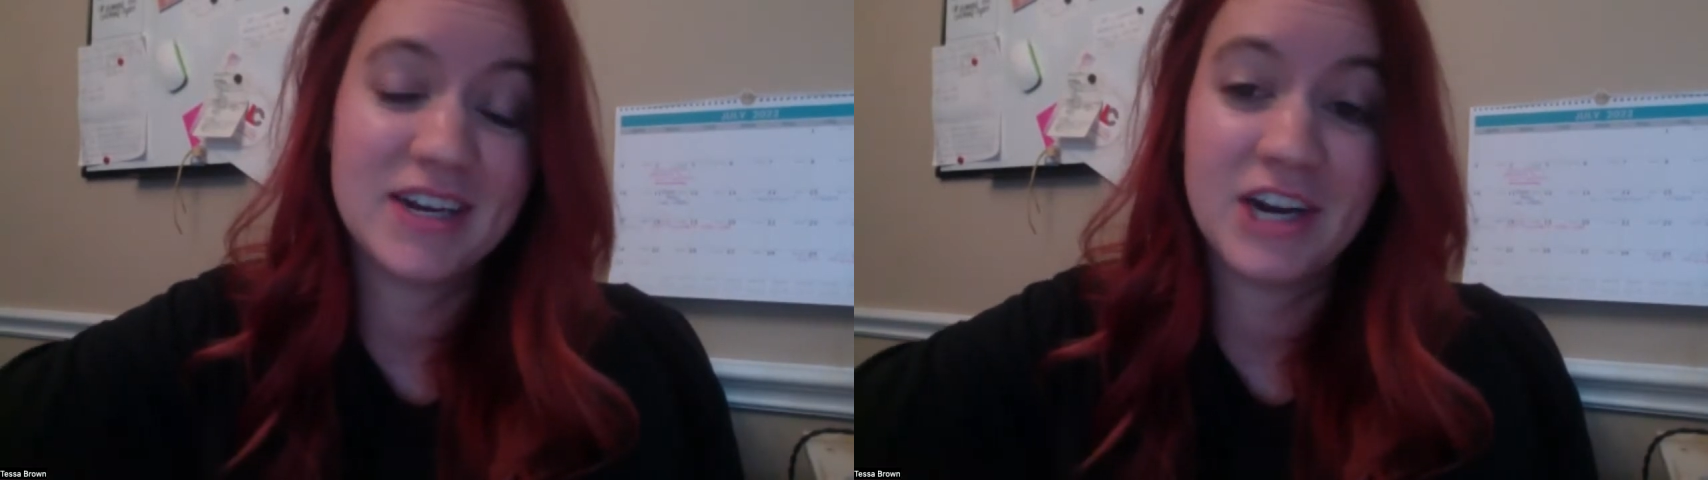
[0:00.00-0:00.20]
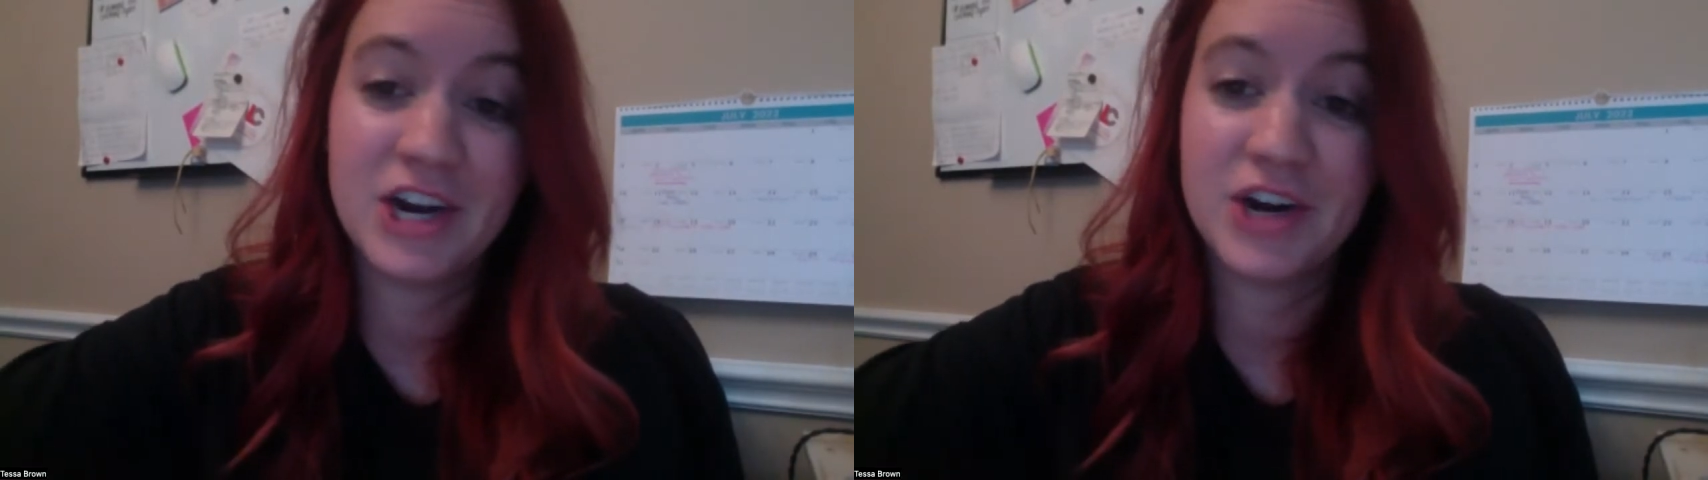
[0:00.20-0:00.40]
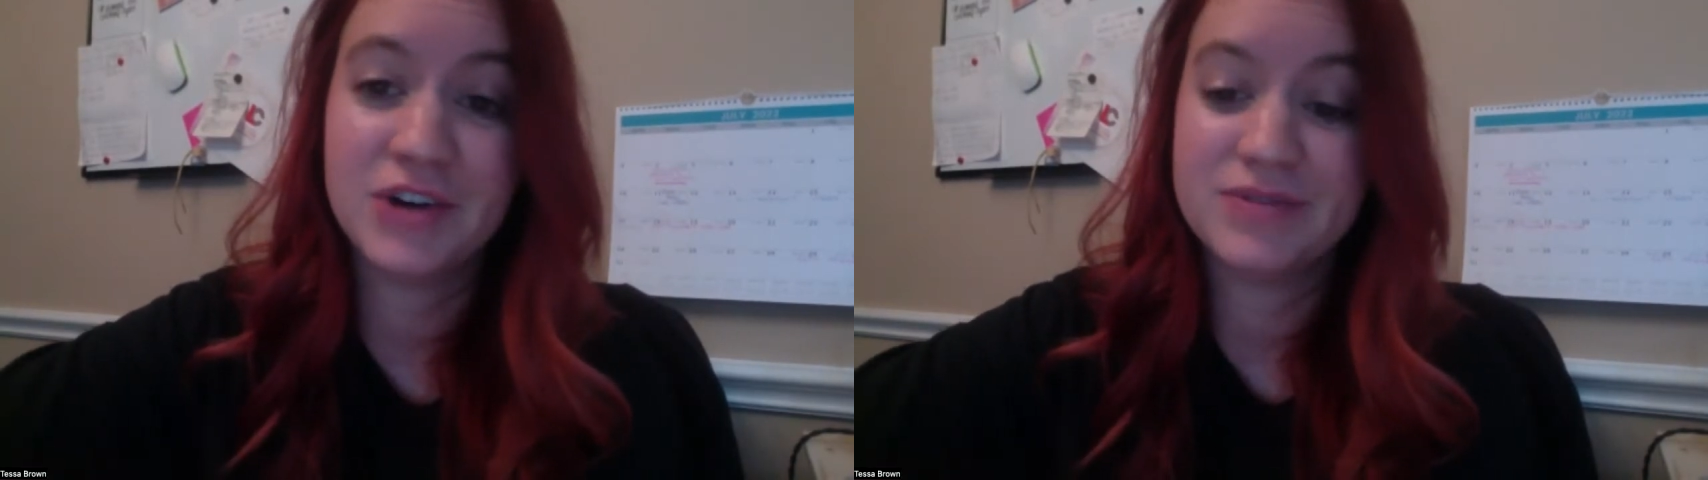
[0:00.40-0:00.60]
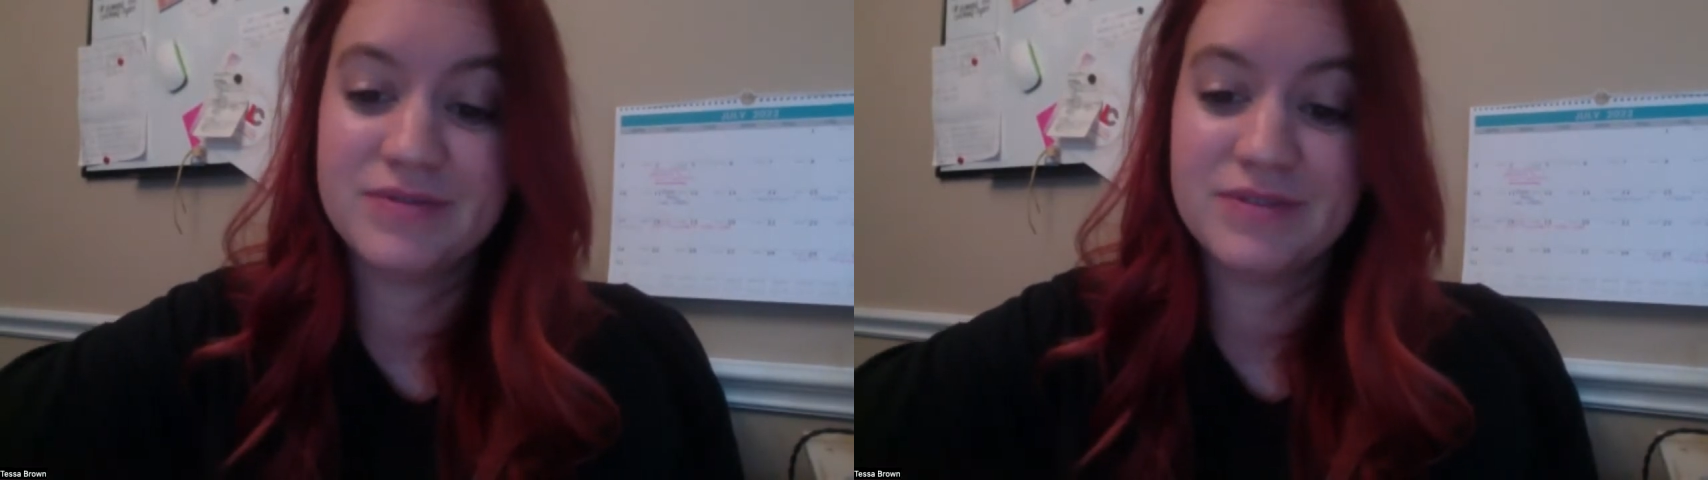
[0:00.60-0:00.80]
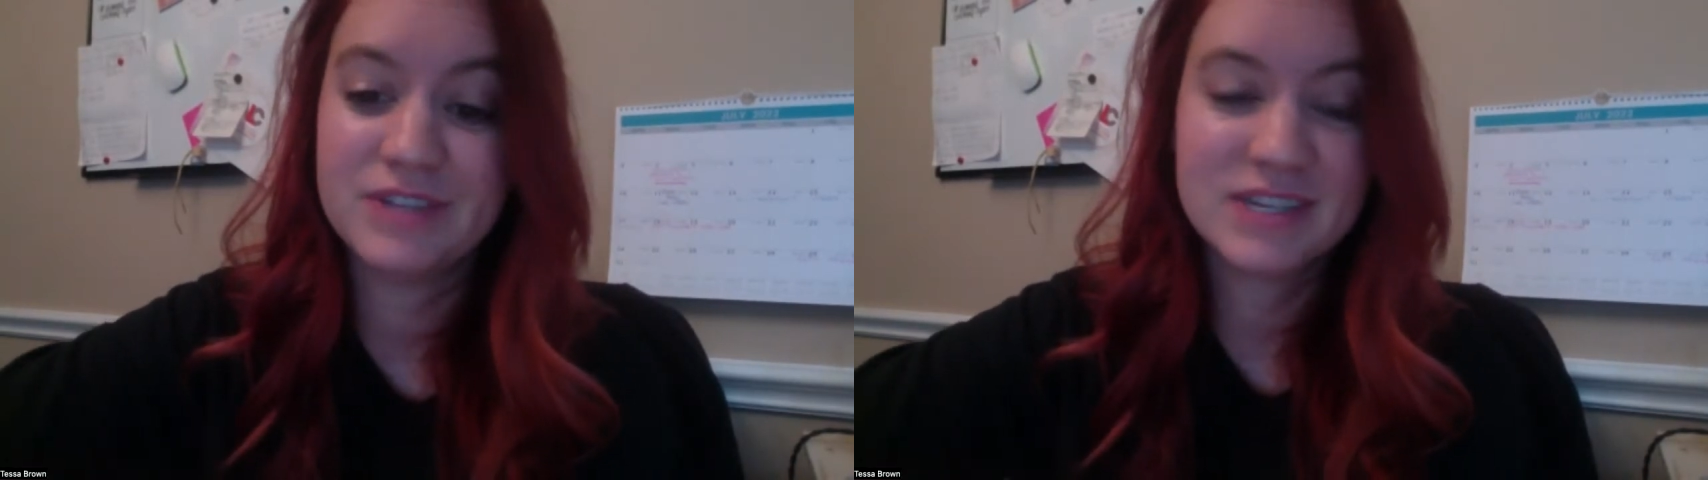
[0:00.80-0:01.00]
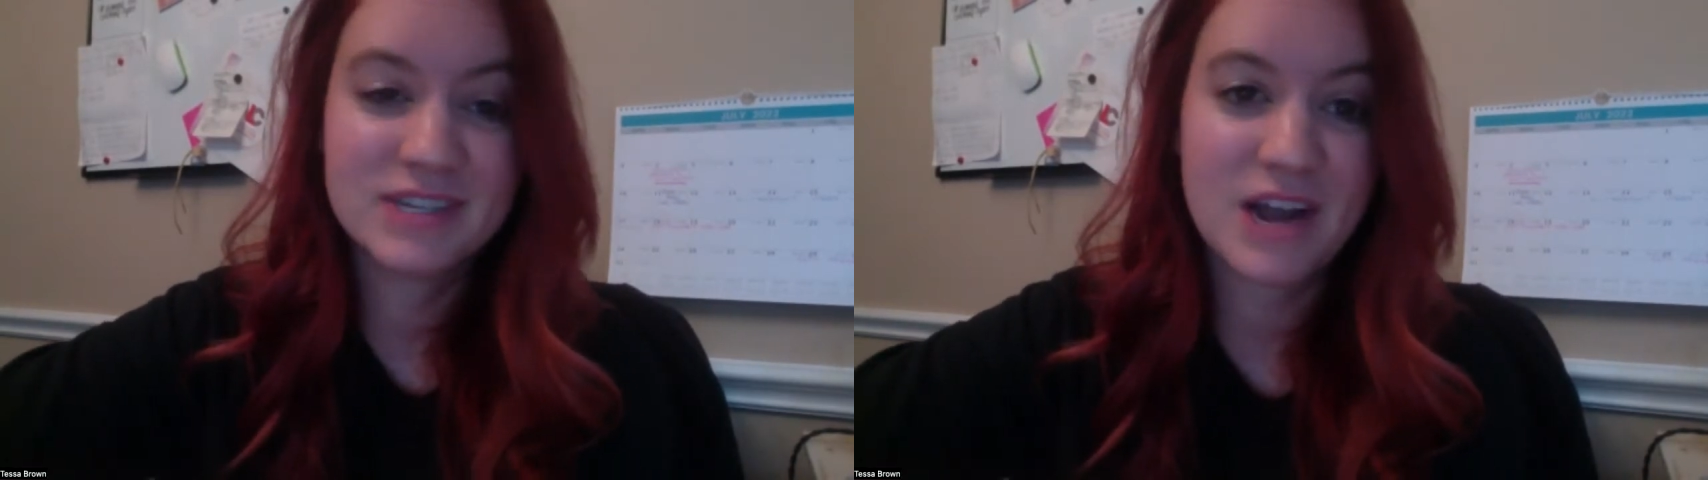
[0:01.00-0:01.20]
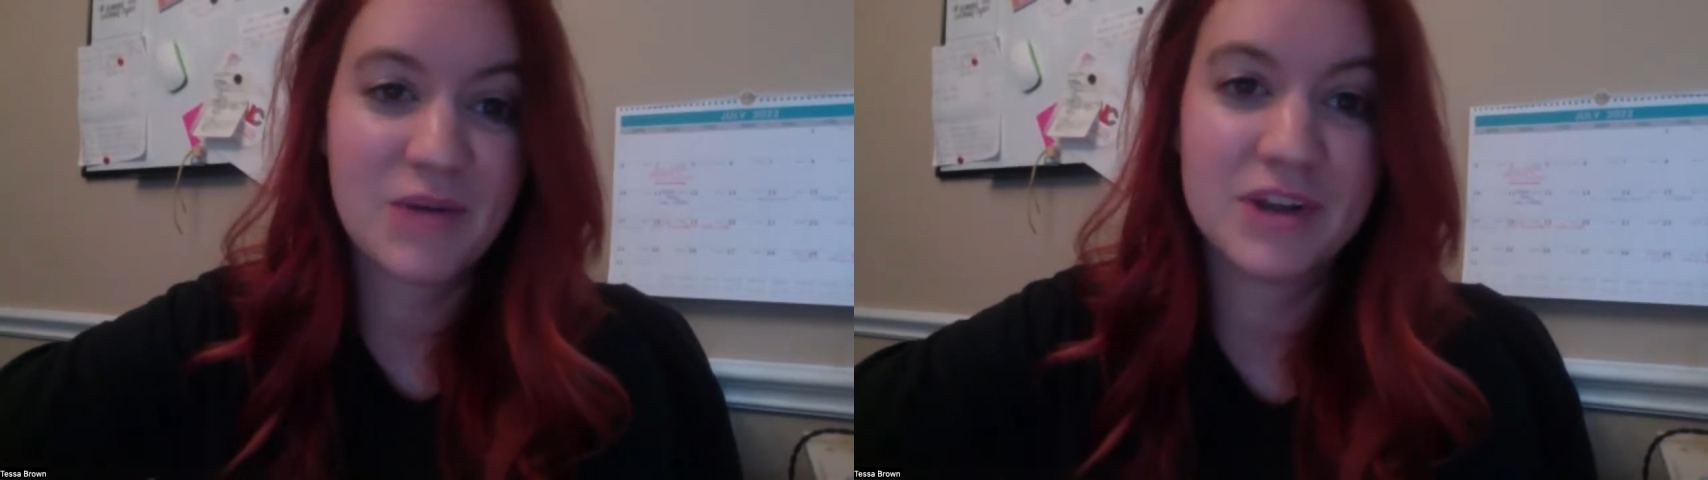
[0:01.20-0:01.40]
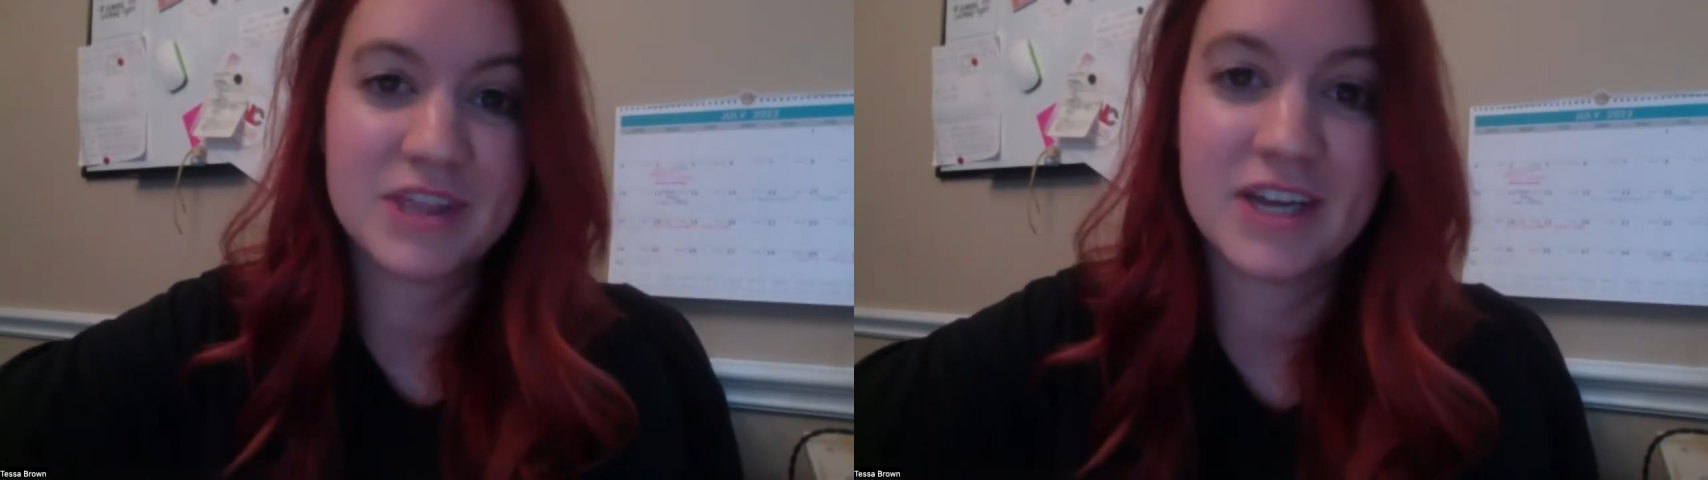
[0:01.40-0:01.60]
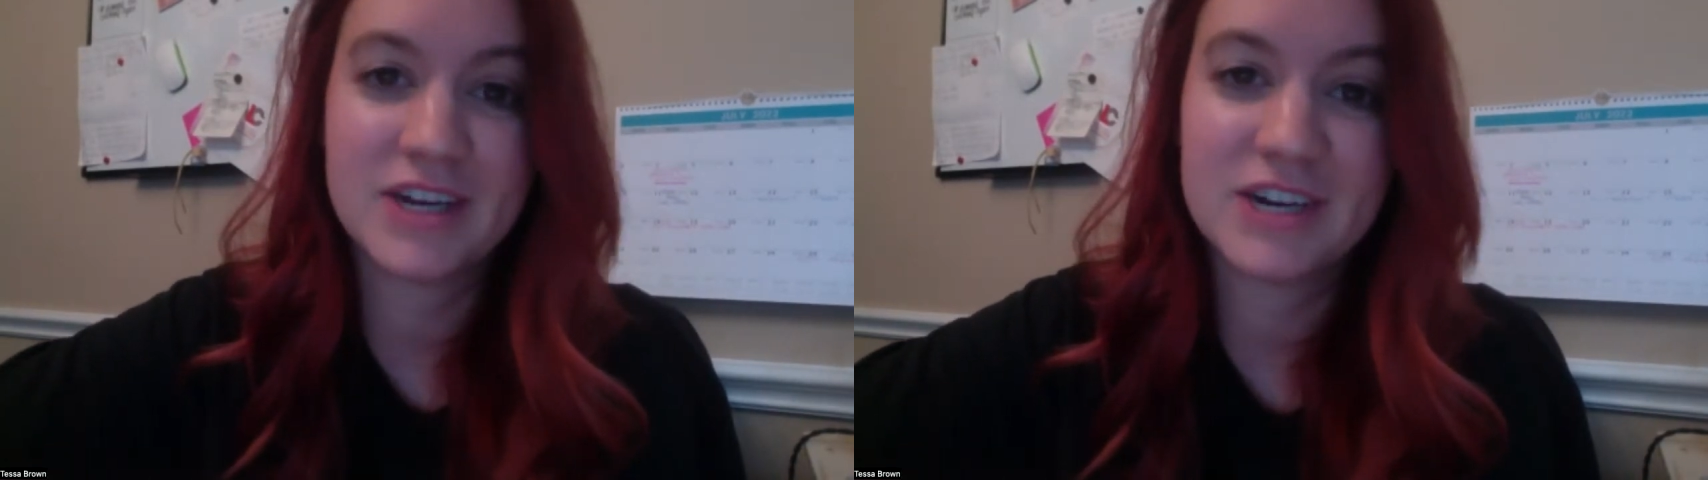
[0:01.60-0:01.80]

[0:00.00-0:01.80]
you know, this is not worth it.